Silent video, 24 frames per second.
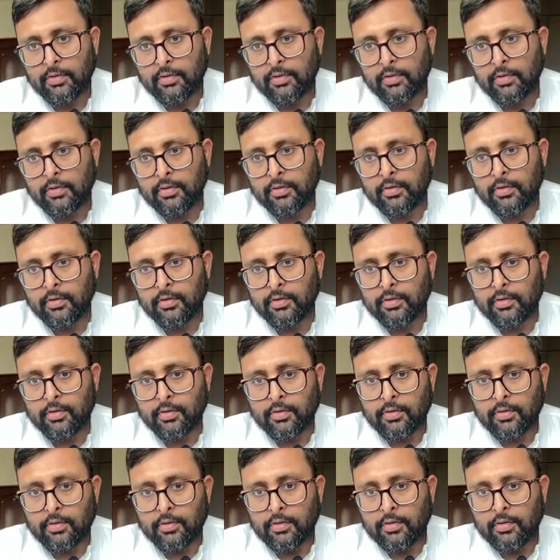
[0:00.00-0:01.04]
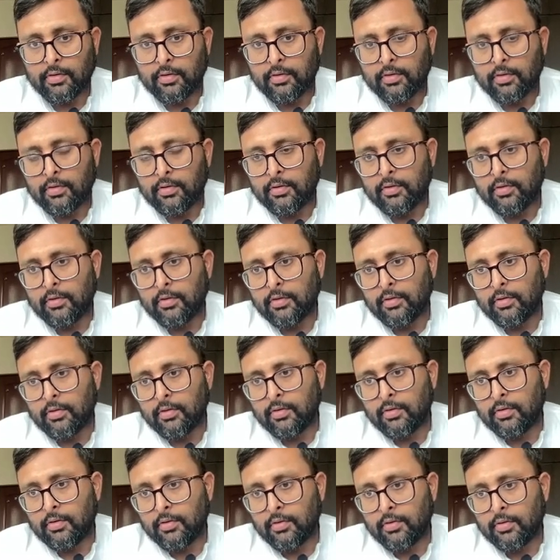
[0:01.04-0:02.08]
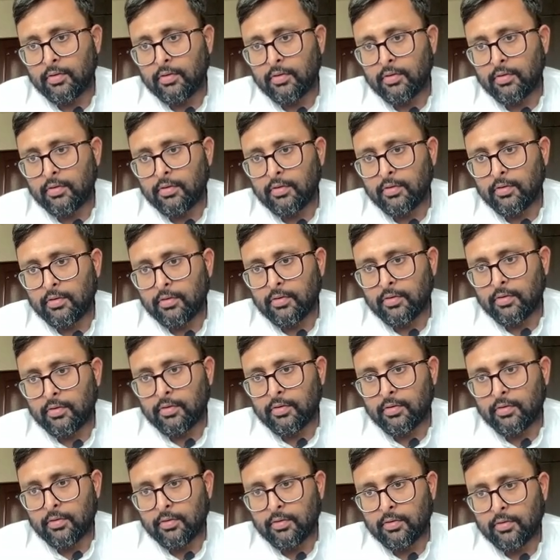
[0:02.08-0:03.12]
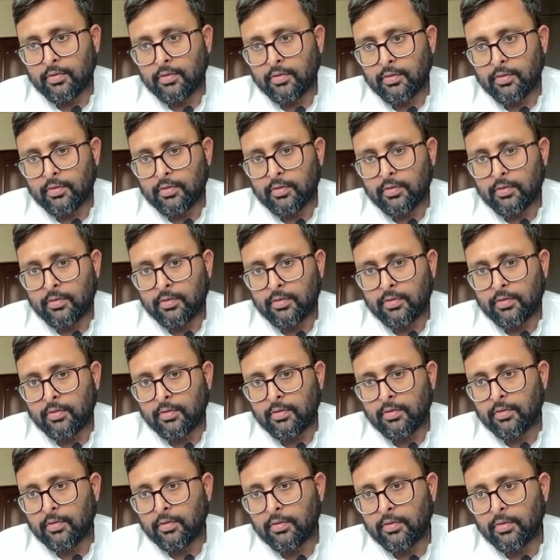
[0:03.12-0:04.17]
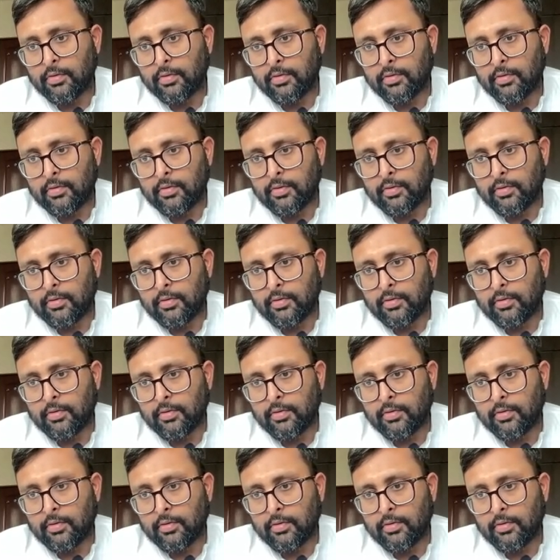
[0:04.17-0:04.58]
(no one is talking)